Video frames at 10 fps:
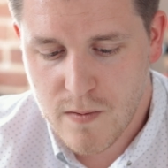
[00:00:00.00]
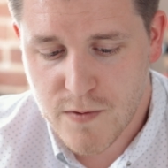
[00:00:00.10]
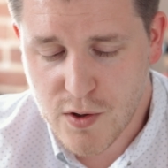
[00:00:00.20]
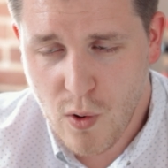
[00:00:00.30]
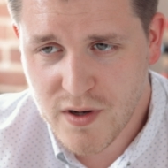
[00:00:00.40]

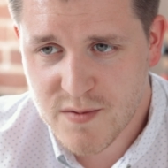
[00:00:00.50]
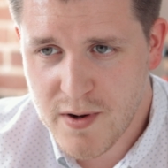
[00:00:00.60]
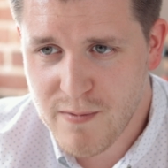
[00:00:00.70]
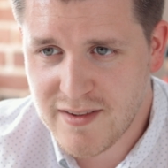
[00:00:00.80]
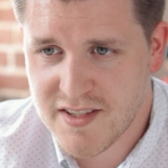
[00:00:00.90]
The cork has
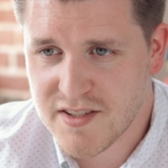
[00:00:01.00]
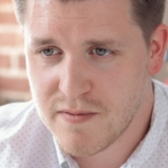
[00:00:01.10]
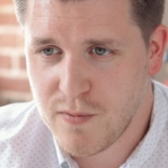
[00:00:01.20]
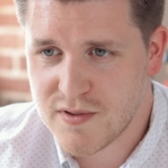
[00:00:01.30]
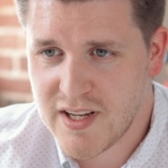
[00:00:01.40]
been around since the
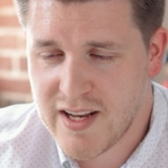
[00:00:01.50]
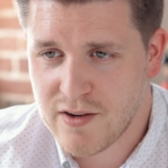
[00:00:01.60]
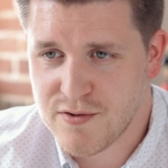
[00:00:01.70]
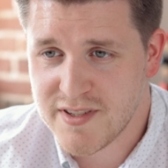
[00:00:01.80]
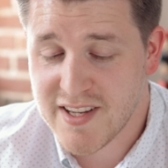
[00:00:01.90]

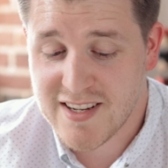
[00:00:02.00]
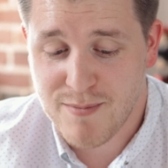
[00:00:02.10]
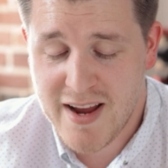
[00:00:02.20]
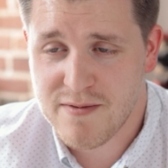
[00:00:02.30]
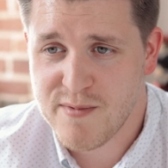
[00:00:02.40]
1400s and is
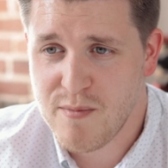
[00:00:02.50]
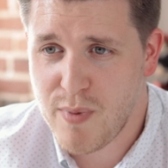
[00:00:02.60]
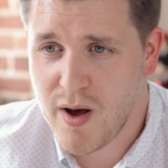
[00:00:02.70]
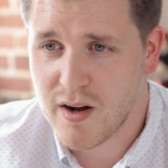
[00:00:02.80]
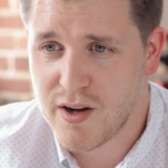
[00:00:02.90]
made from the
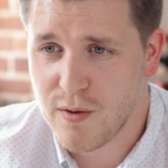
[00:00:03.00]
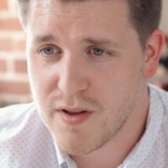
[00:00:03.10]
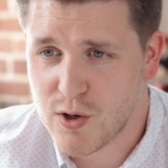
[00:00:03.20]
bark of the